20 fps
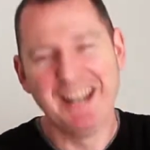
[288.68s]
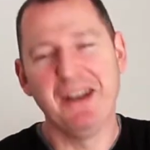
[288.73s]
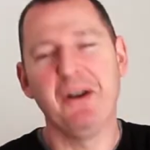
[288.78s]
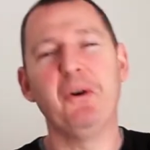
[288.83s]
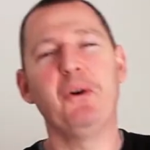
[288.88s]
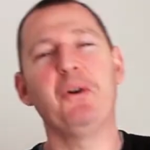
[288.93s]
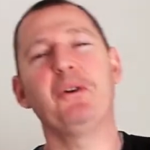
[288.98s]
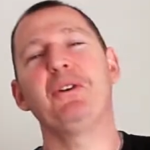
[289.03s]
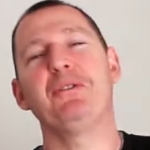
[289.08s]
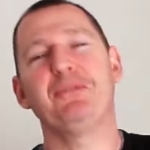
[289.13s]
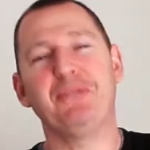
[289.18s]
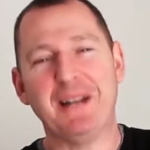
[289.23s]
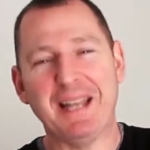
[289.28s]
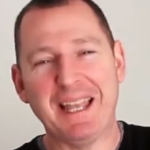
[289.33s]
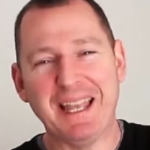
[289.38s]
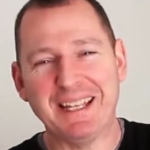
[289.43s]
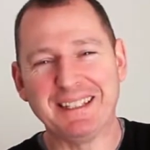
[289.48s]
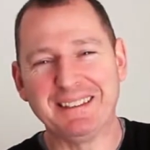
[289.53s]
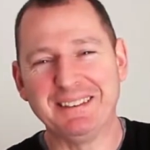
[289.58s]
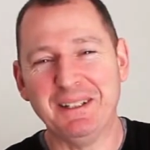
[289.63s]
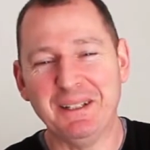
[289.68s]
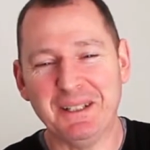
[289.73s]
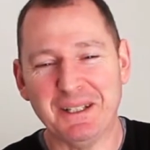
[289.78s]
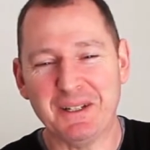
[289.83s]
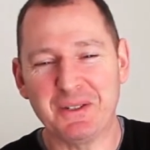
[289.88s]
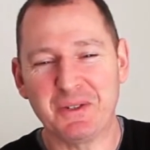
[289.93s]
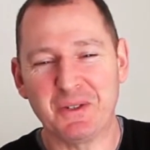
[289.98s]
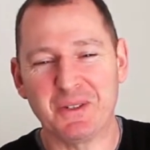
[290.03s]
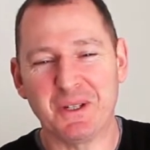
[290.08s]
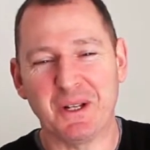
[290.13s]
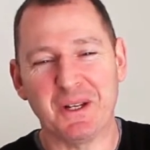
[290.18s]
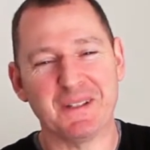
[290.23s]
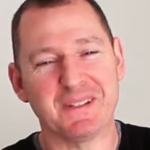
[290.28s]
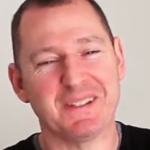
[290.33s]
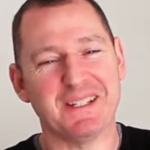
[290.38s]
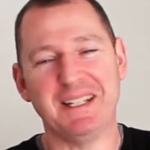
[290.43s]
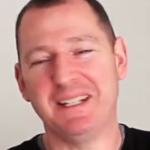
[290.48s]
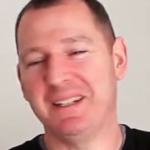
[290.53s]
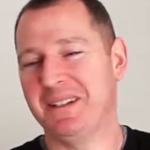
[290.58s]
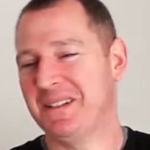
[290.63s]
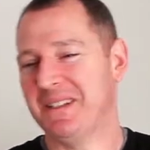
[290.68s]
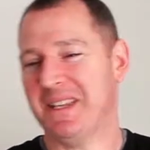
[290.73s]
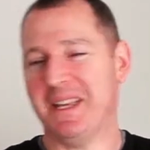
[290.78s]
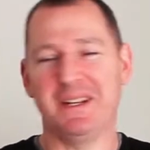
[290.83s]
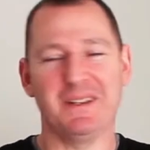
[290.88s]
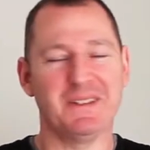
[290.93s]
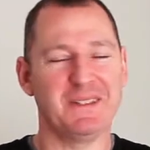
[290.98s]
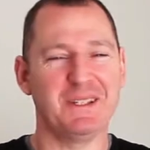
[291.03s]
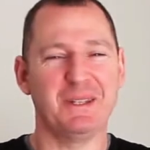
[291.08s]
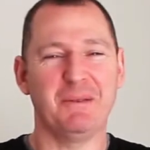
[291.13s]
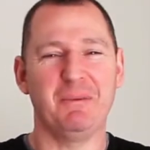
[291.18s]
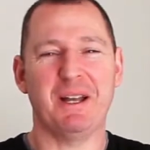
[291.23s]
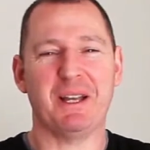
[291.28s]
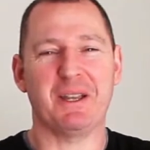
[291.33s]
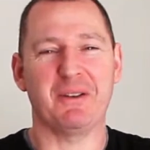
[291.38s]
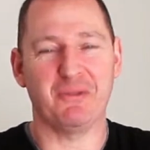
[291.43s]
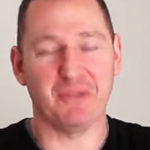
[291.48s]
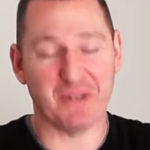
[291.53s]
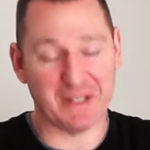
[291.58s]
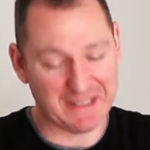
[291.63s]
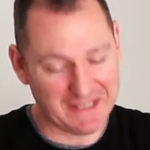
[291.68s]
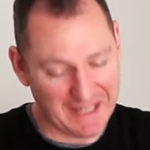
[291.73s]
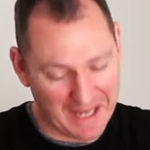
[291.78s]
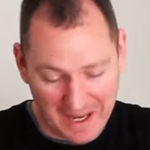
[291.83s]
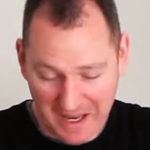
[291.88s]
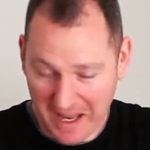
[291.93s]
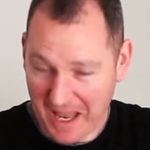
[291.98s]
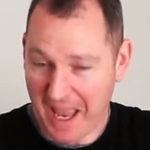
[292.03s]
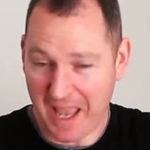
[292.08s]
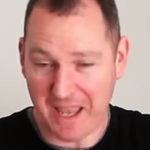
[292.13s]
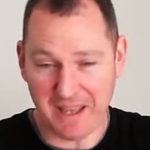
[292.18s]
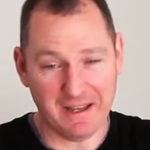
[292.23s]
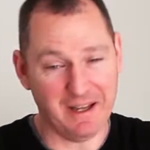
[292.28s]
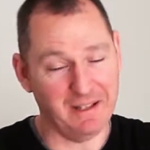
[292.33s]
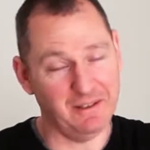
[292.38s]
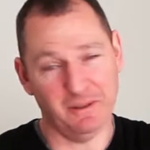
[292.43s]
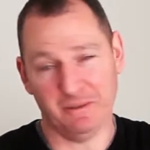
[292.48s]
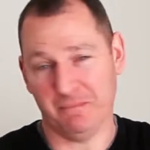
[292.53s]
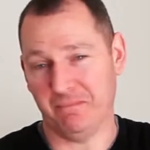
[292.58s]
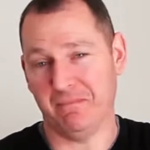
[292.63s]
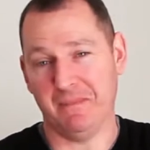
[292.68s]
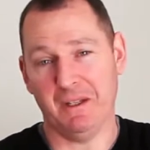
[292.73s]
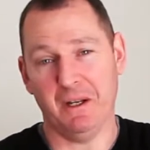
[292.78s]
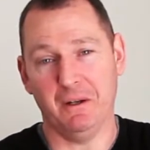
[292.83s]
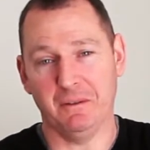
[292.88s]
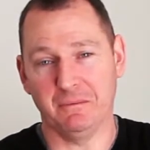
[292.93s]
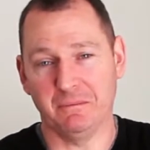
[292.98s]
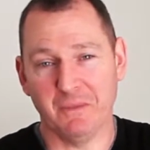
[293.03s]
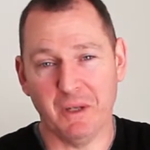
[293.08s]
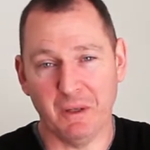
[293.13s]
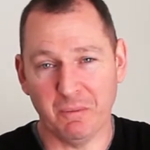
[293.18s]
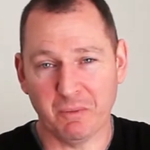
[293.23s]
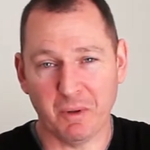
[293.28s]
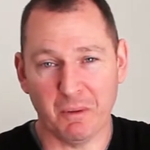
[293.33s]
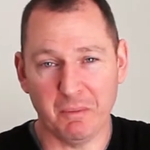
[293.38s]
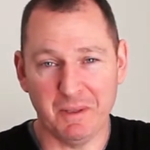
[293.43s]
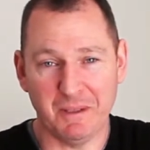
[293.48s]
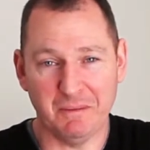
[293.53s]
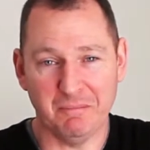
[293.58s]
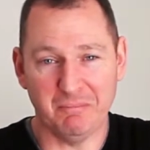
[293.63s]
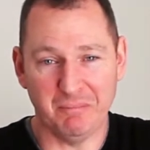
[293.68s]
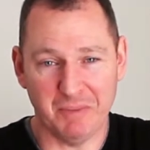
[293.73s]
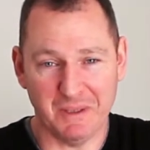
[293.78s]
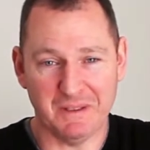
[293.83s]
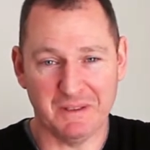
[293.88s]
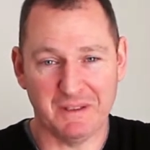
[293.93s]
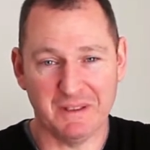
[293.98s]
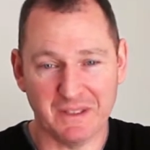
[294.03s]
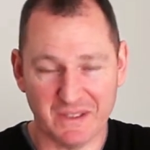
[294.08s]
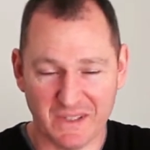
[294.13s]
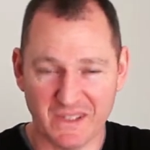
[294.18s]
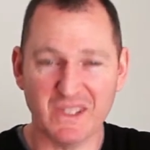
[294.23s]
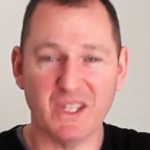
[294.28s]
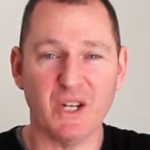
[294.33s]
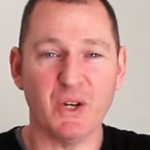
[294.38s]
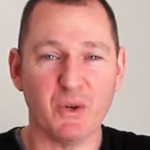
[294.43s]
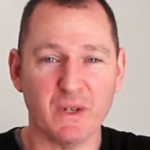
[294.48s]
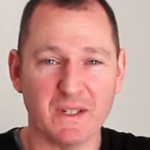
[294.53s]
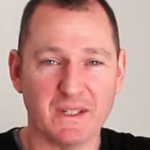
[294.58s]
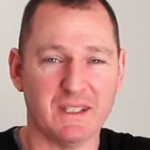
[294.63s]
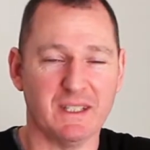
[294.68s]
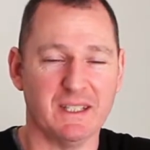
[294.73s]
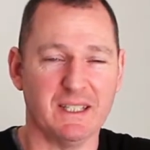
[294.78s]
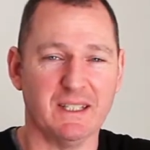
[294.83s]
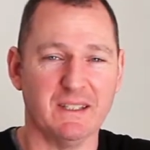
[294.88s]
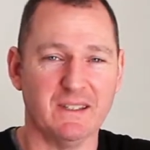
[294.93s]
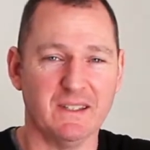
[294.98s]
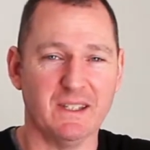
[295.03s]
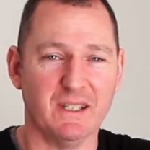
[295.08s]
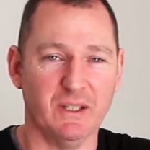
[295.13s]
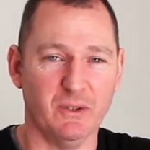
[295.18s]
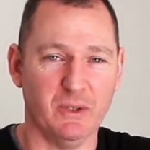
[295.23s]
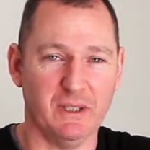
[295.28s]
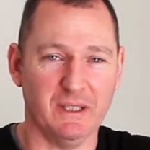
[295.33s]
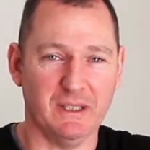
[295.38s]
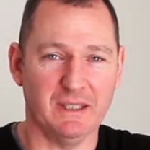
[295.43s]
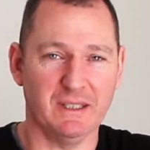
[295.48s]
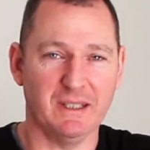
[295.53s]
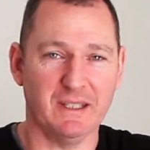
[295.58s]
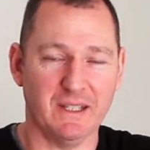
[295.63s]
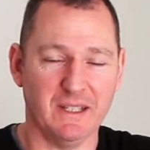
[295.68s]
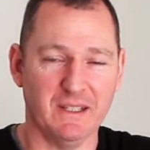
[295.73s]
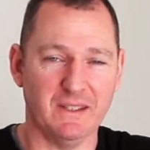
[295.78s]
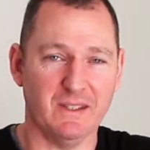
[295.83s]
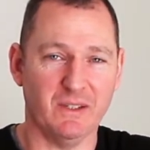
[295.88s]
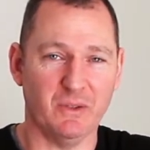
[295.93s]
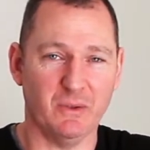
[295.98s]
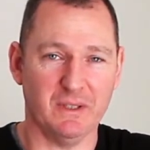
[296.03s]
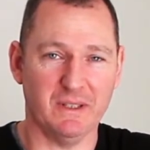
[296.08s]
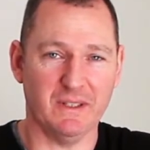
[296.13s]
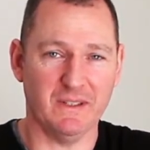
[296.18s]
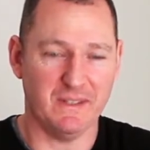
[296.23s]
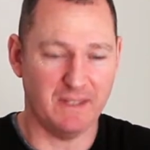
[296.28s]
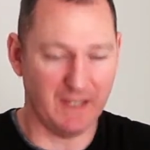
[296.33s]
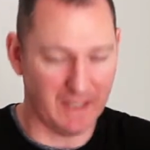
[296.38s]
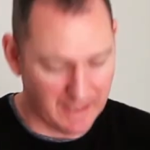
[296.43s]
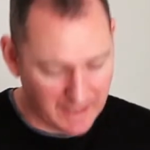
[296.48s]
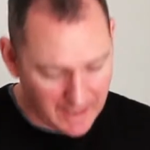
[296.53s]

or if I had $900 and I was in the market for a guitar, hey, look, I'd probably be seriously considering this here.